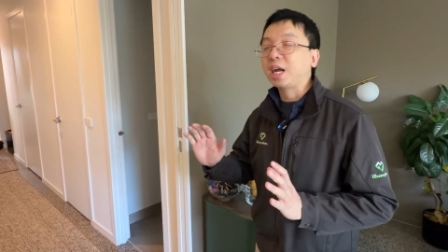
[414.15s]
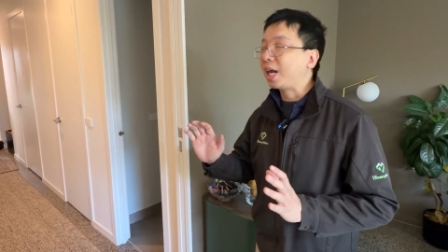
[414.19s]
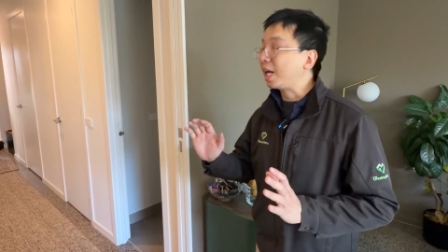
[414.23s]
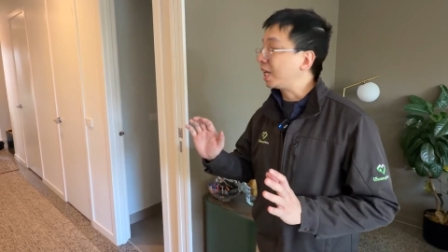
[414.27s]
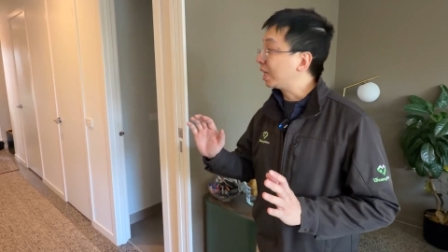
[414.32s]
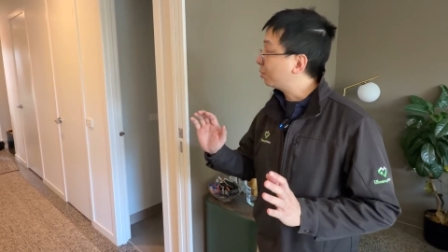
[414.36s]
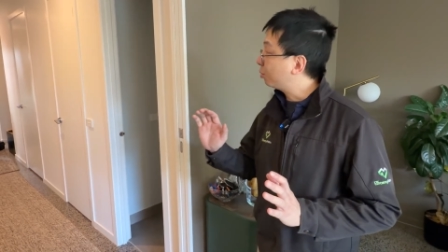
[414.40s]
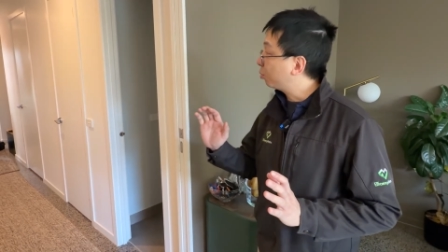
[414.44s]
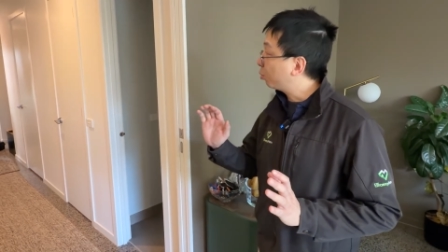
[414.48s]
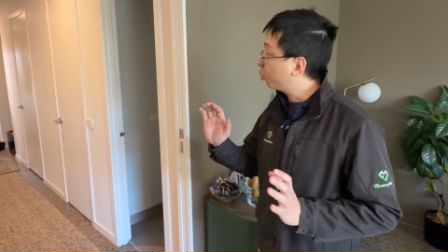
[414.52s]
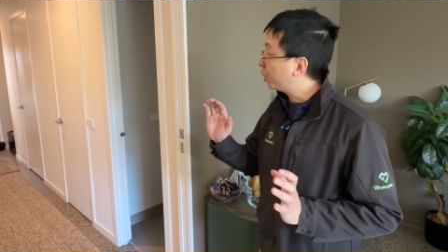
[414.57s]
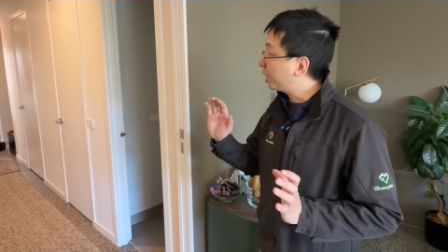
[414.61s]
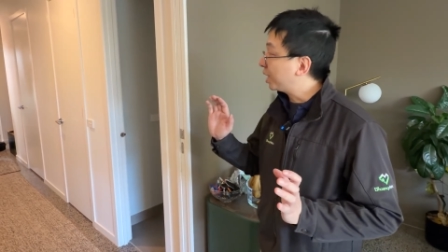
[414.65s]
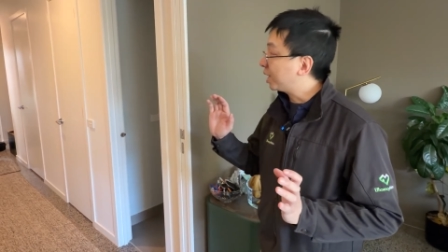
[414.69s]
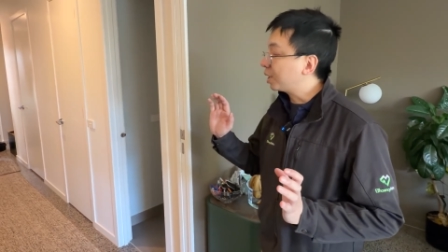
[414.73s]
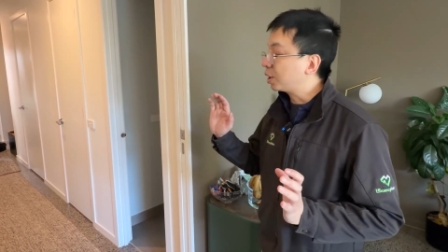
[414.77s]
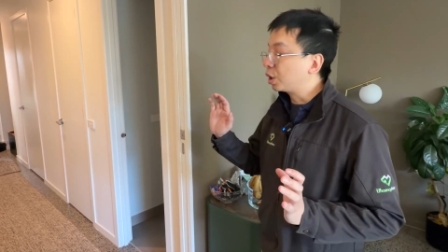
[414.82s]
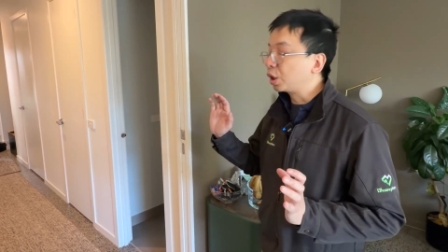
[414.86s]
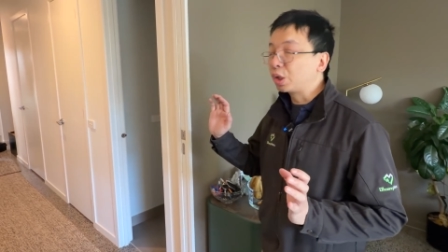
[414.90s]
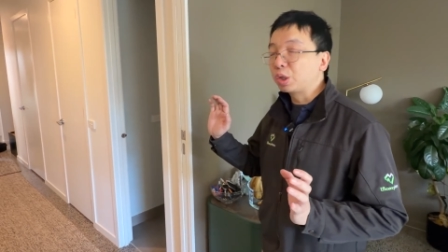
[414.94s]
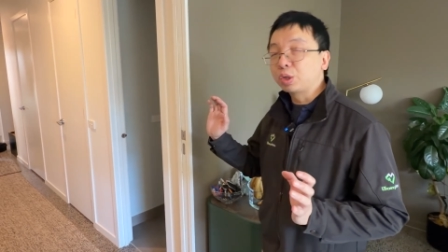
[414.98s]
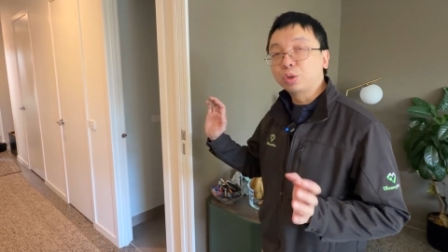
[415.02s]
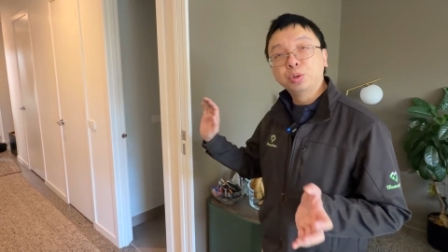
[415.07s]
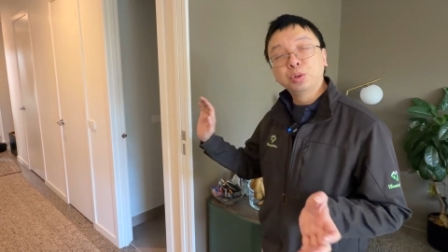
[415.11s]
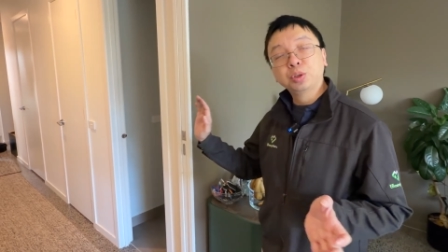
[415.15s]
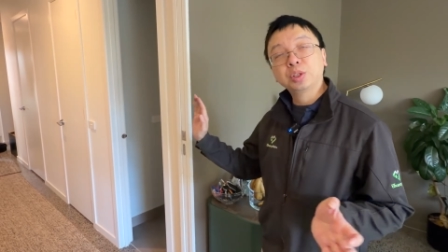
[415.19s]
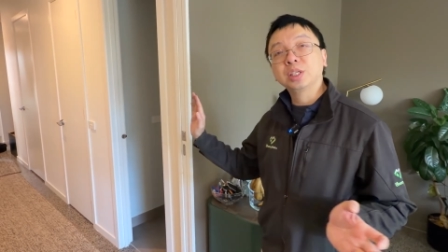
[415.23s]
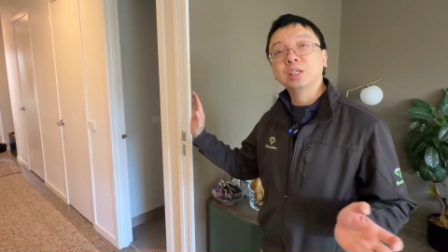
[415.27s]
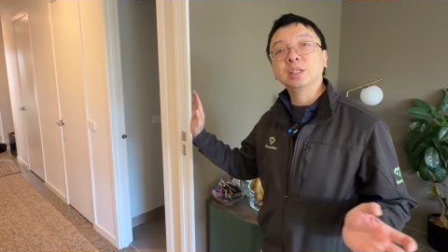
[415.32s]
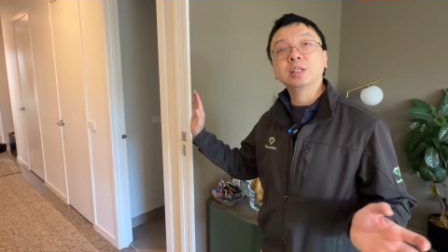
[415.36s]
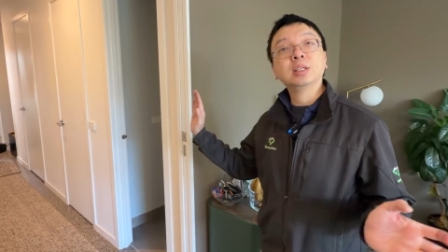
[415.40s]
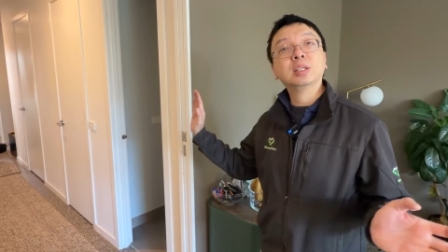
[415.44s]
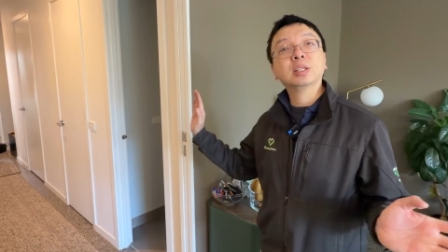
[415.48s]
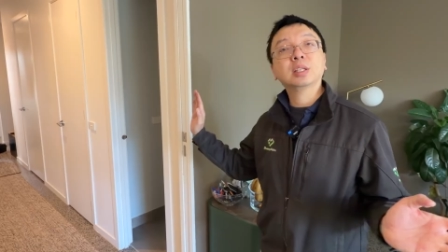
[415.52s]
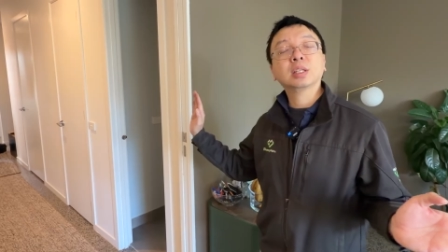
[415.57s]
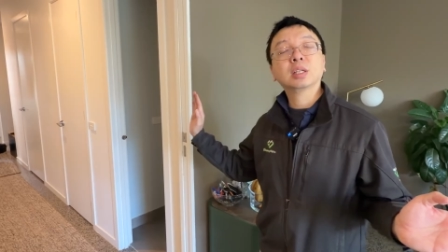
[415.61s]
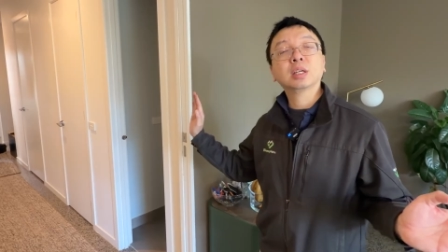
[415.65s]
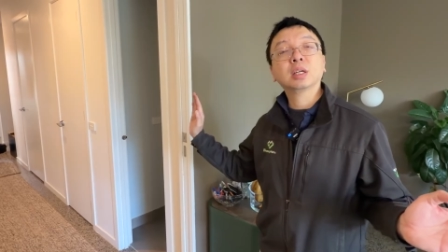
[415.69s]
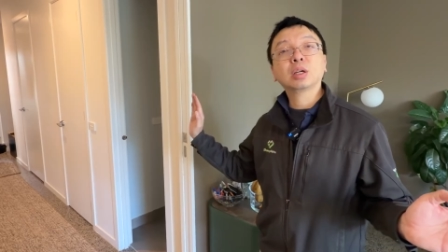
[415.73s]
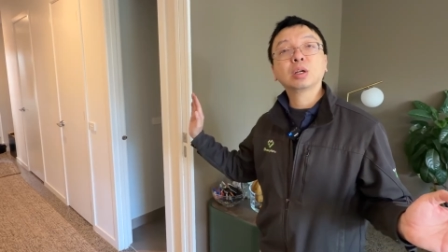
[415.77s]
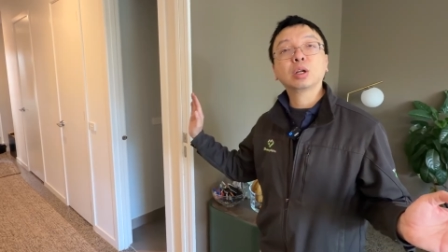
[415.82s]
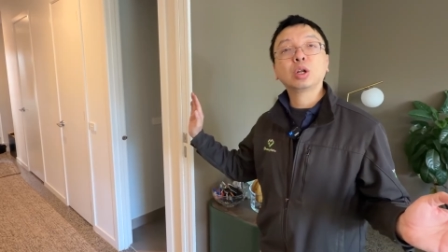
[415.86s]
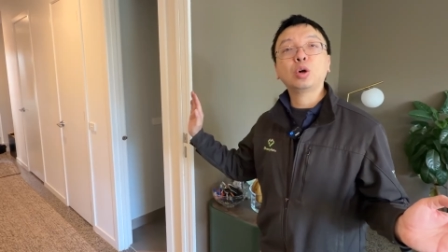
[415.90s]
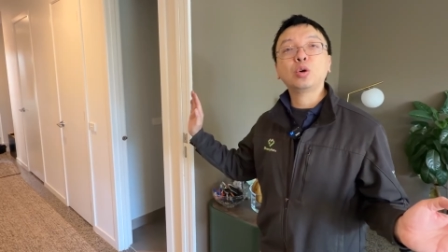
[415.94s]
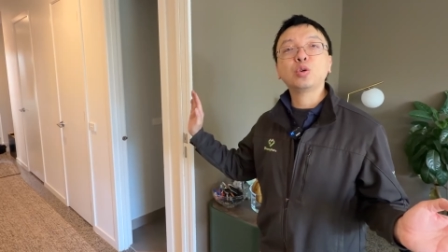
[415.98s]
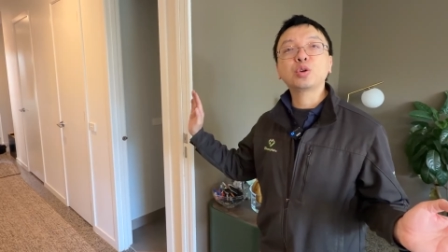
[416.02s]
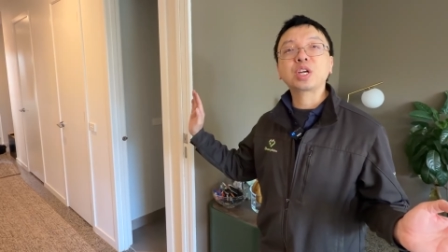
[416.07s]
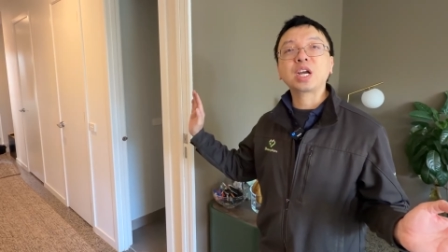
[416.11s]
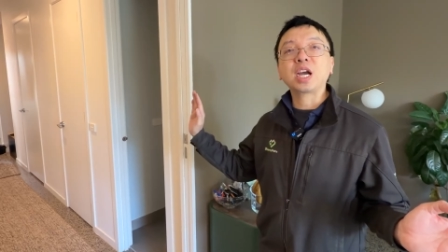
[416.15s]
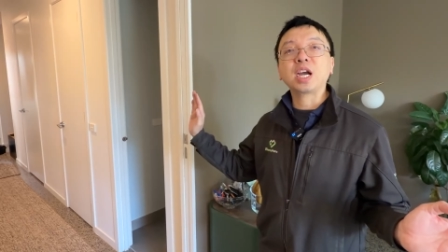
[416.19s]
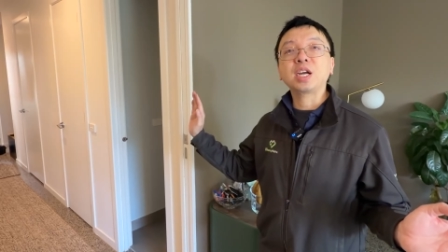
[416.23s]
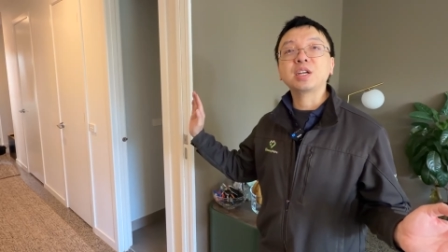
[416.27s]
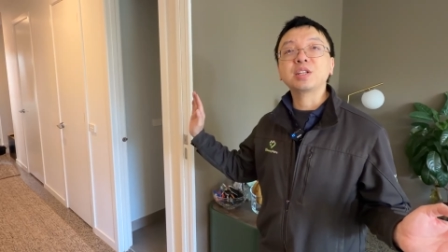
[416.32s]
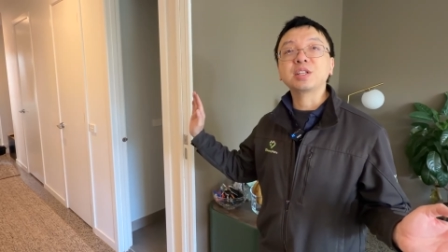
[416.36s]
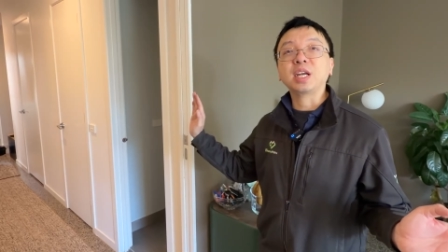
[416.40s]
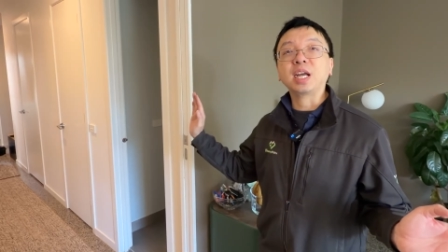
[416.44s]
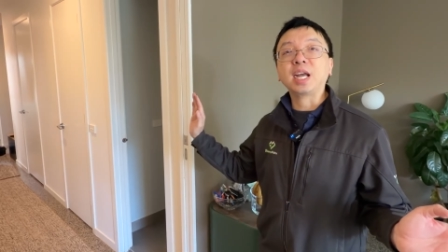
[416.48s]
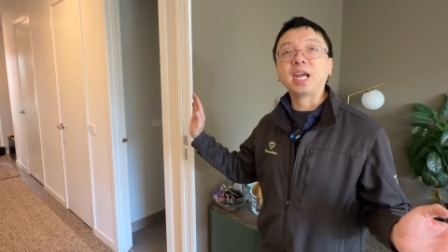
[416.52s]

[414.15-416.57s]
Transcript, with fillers: and we couldn't locate